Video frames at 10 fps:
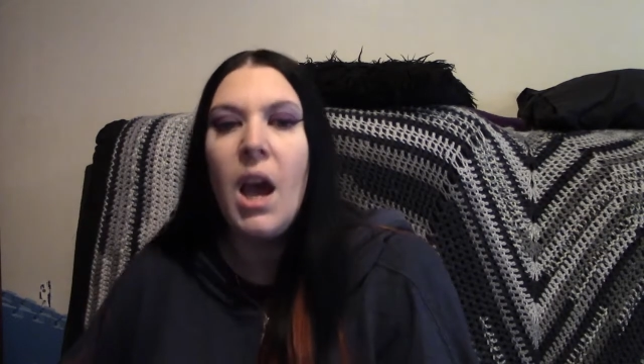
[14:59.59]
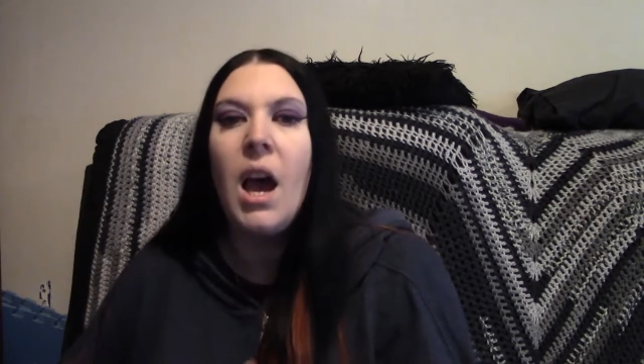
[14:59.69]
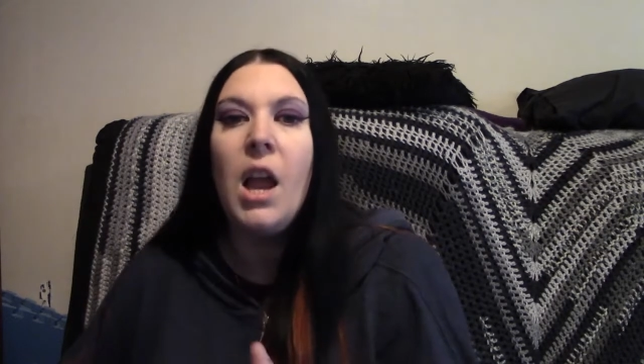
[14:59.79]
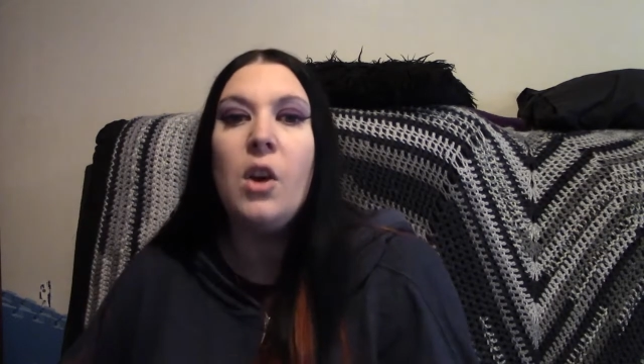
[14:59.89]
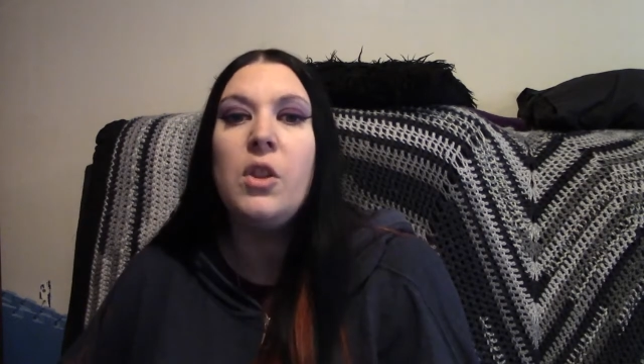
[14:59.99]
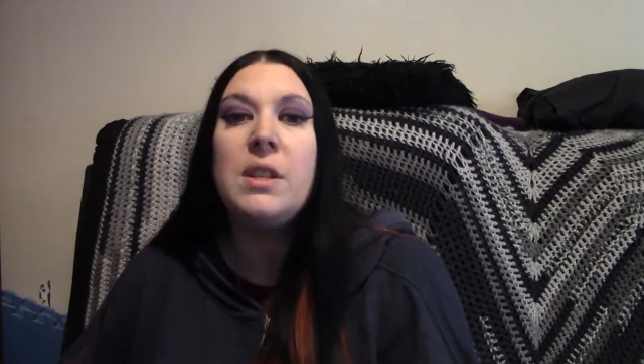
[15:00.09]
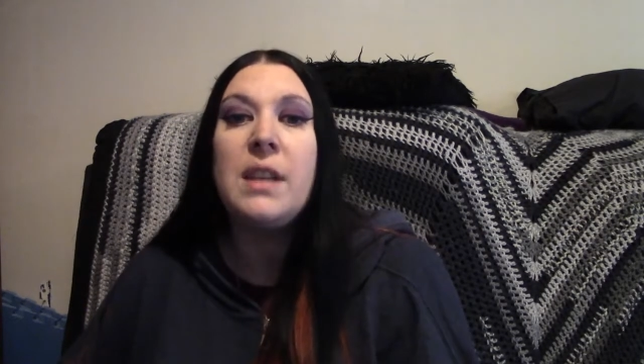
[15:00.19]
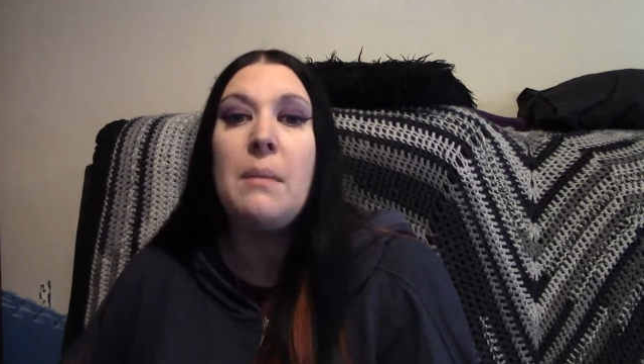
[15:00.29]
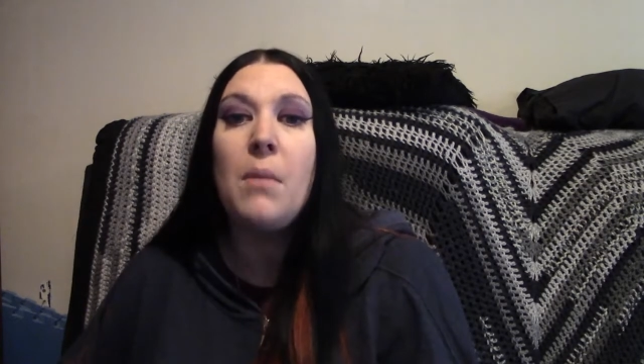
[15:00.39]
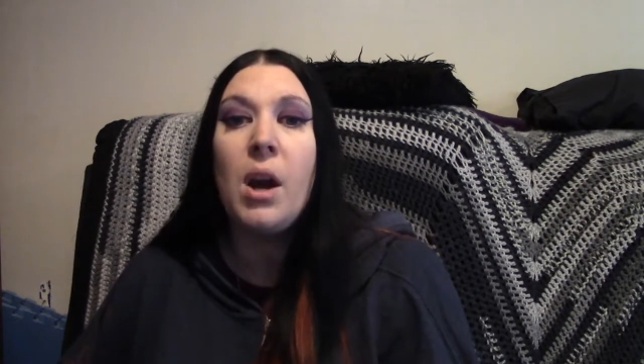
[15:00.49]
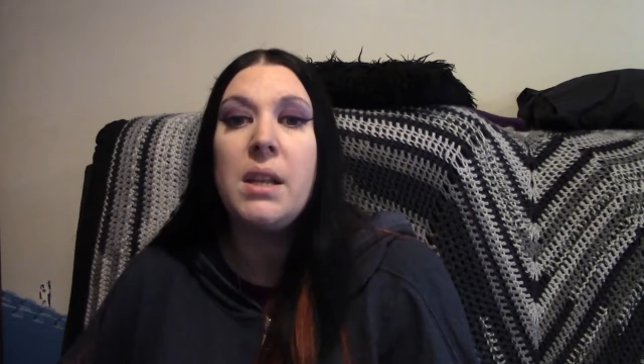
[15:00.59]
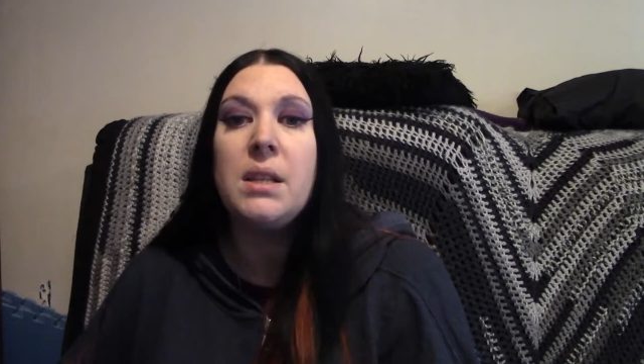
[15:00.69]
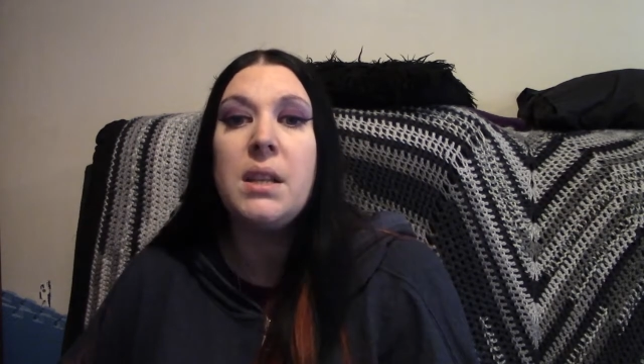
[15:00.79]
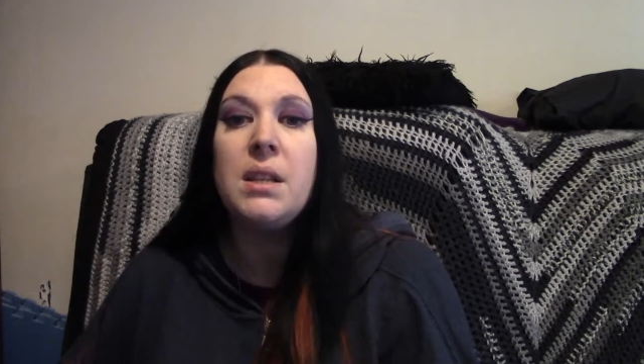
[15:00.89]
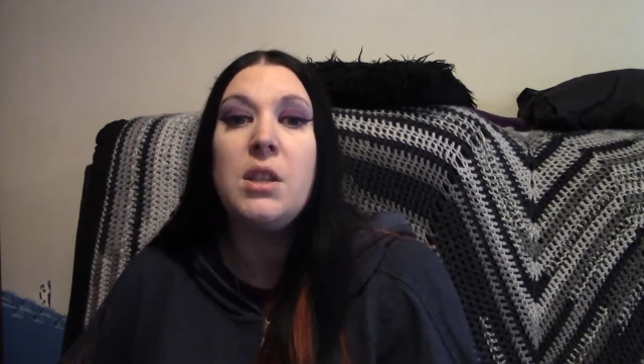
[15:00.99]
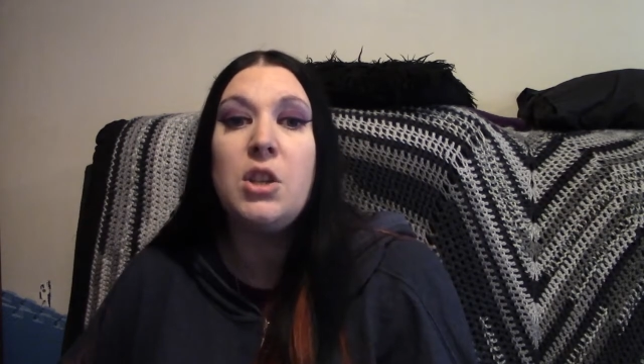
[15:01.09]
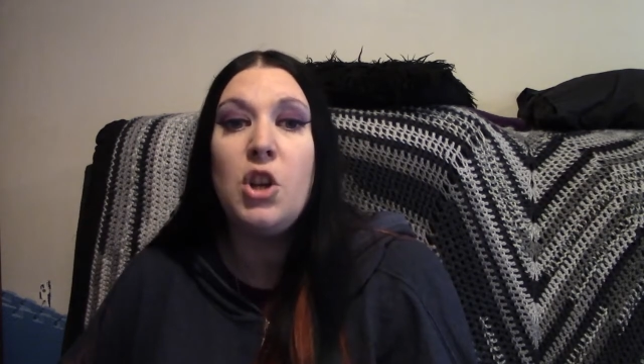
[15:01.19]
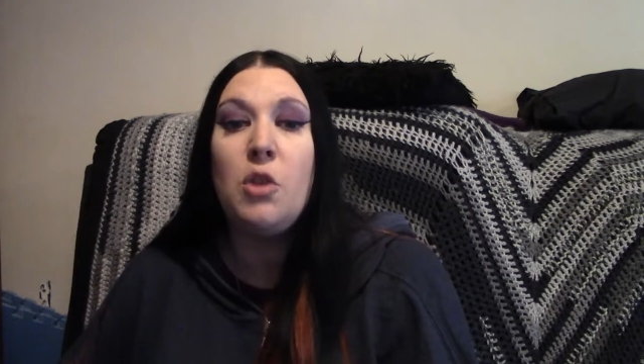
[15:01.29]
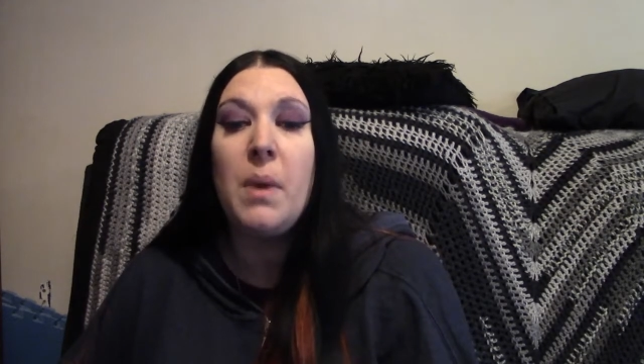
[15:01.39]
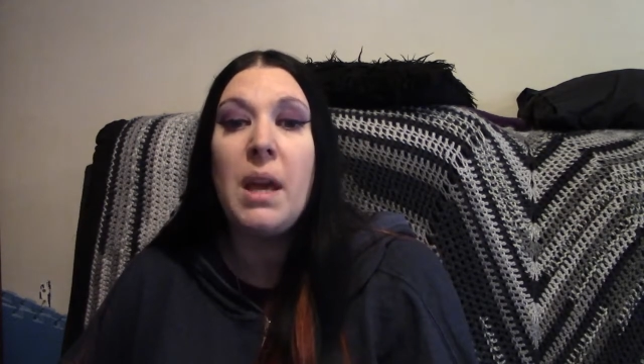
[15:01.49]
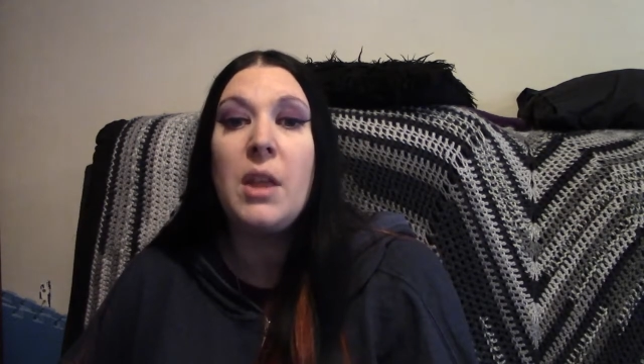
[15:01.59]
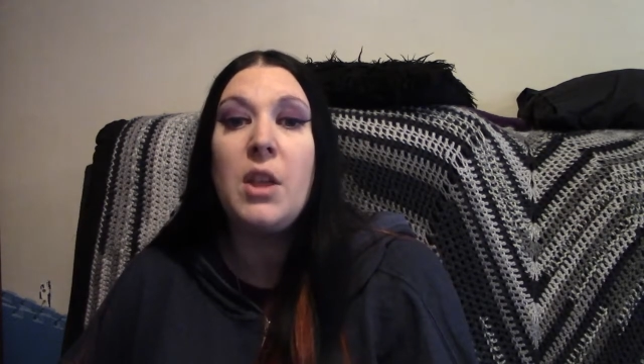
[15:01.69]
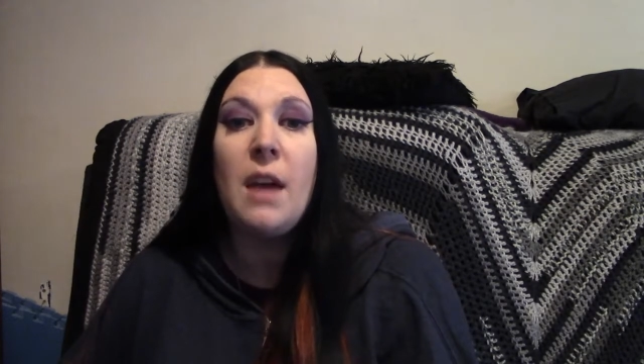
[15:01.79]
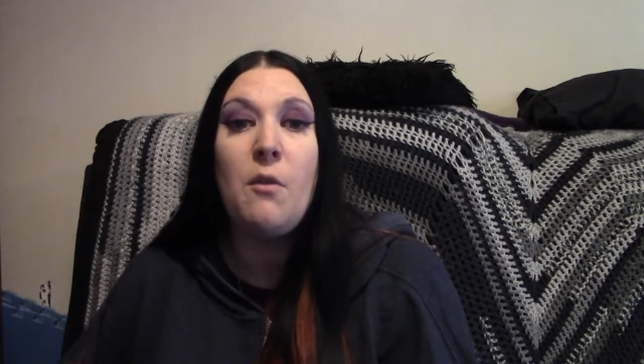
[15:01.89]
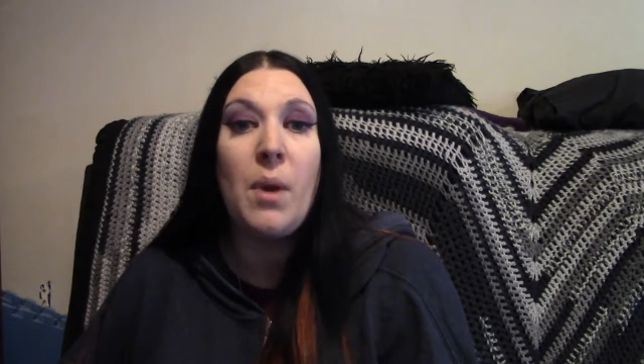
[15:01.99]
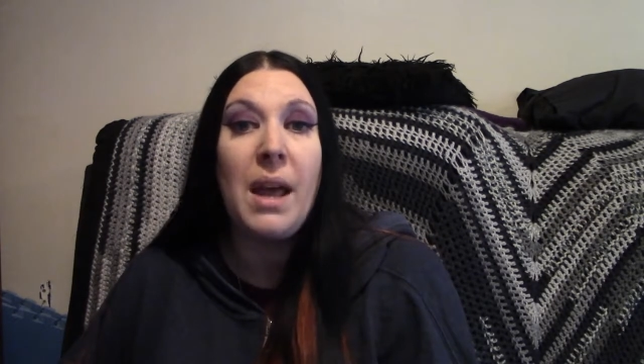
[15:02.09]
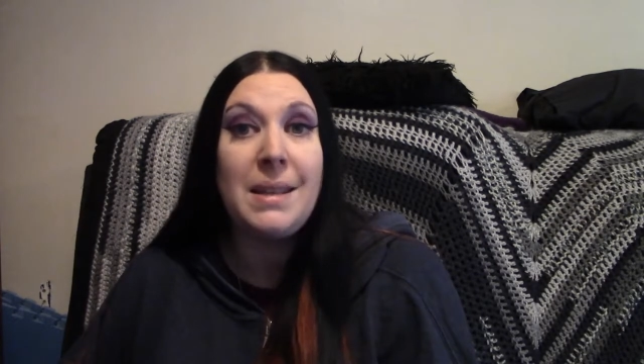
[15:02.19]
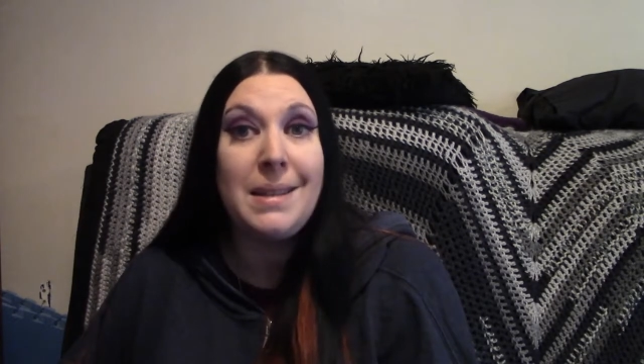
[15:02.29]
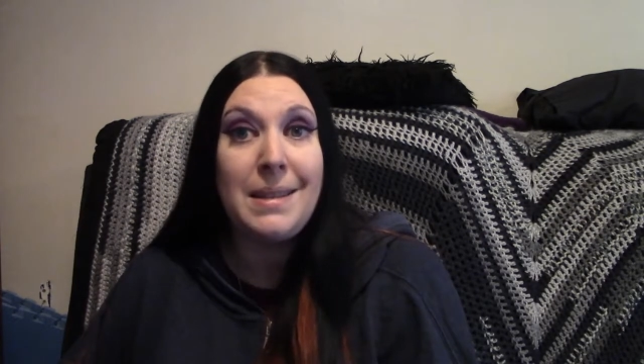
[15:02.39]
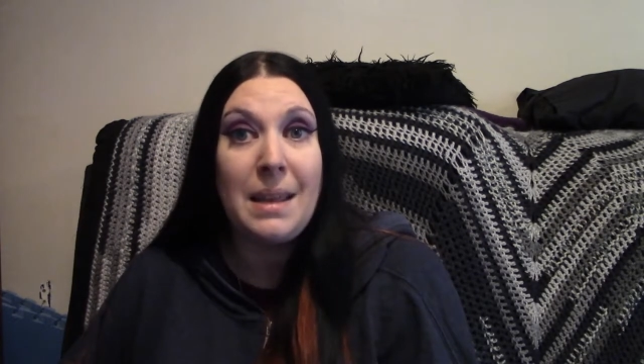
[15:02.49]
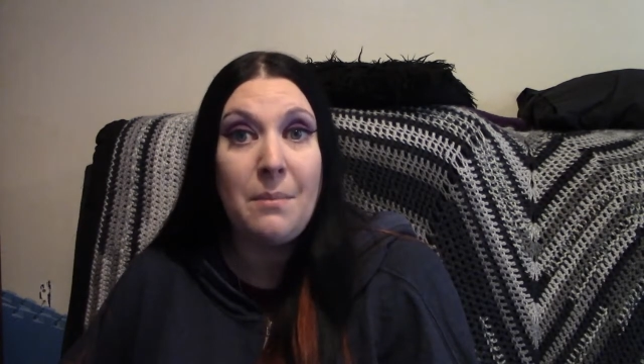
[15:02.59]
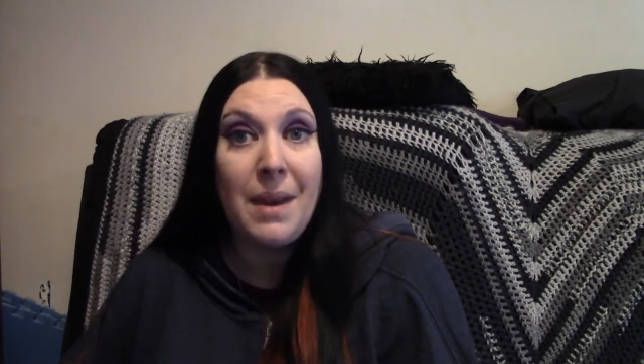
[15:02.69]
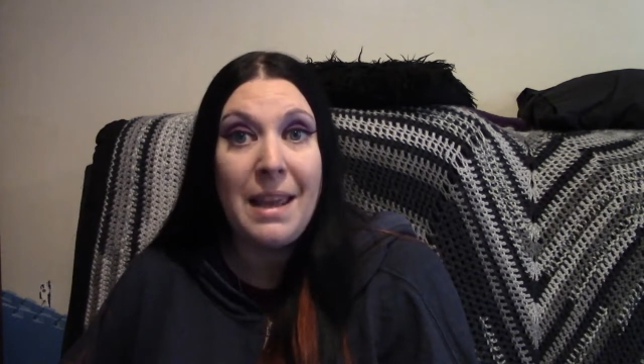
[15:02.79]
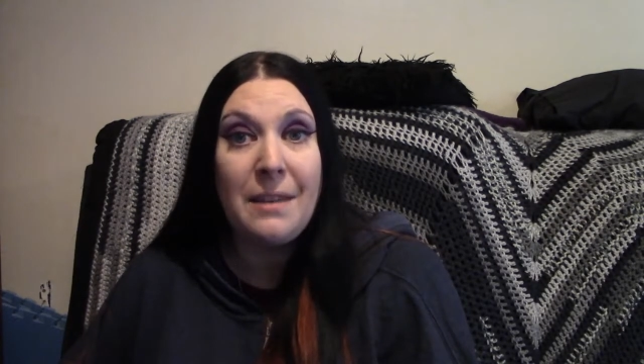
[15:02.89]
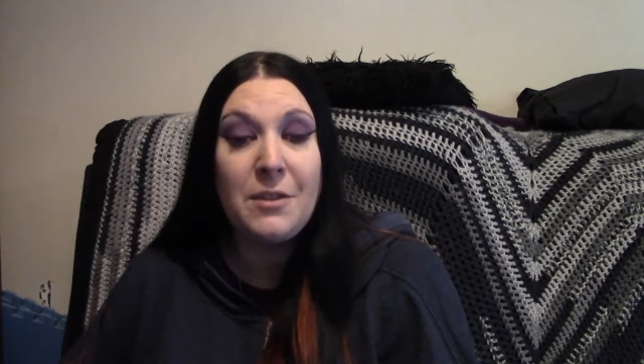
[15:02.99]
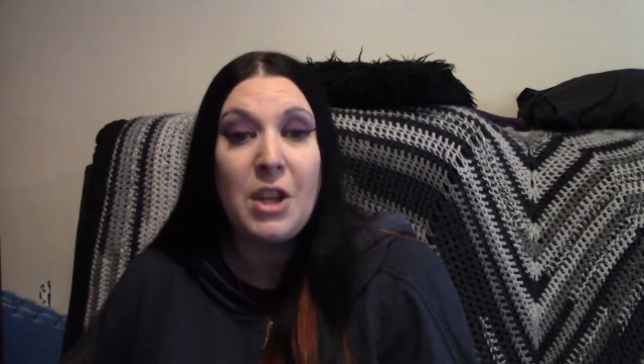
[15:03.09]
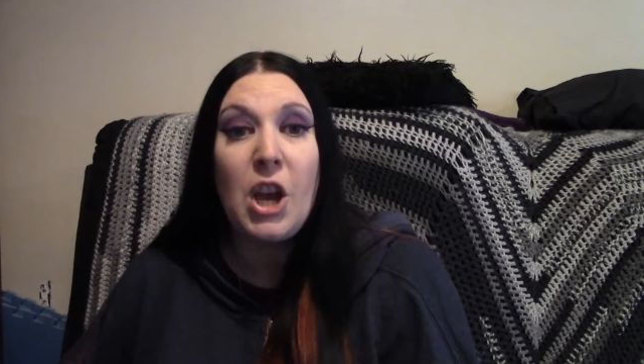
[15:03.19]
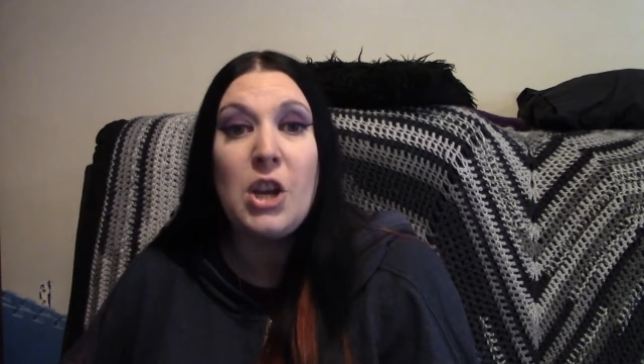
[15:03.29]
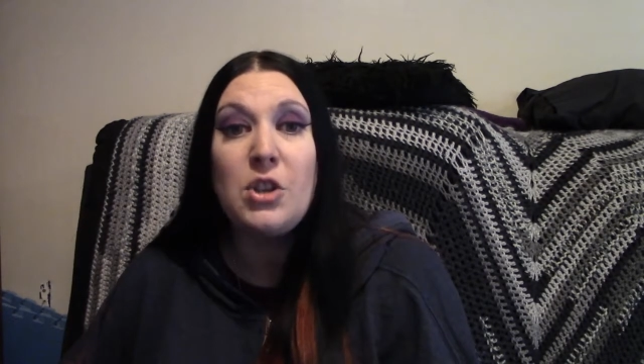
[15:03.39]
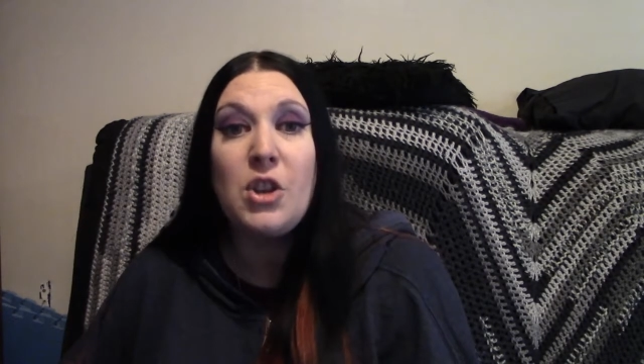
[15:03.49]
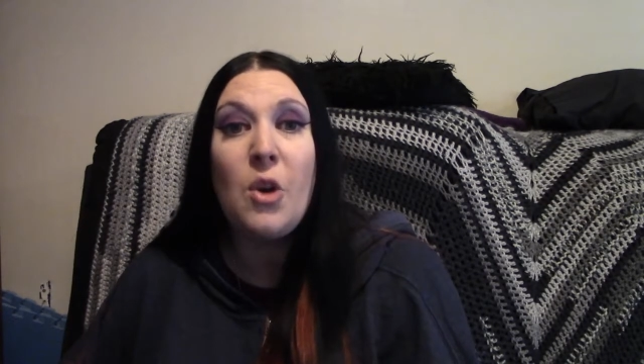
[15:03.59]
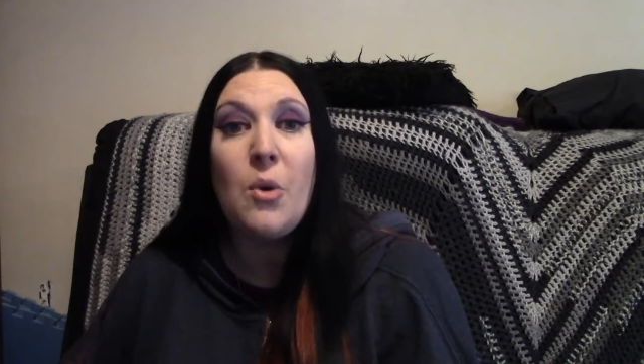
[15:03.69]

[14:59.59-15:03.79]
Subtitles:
Along the same lines as assuming that everyone has the same beliefs, so